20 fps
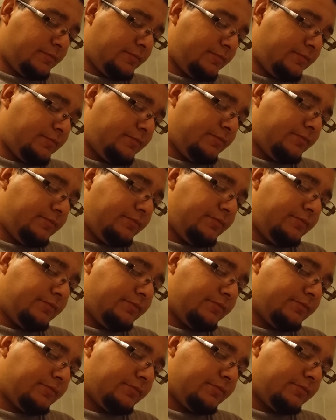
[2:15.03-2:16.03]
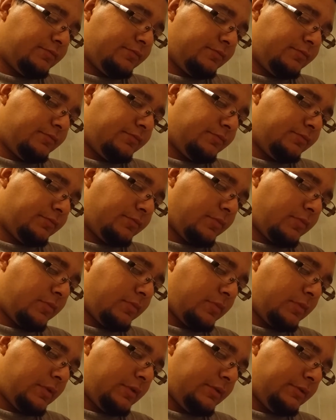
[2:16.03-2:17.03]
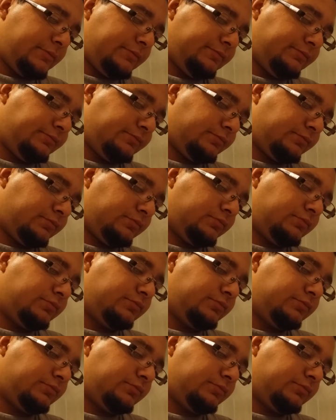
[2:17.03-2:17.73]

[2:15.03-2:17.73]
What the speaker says: Nothing is said.